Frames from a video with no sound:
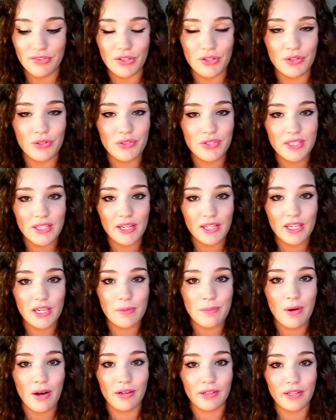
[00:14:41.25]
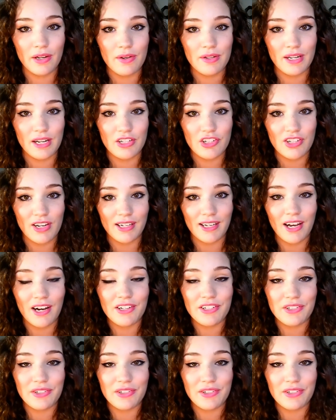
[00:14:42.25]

you use that coupon code at checkout,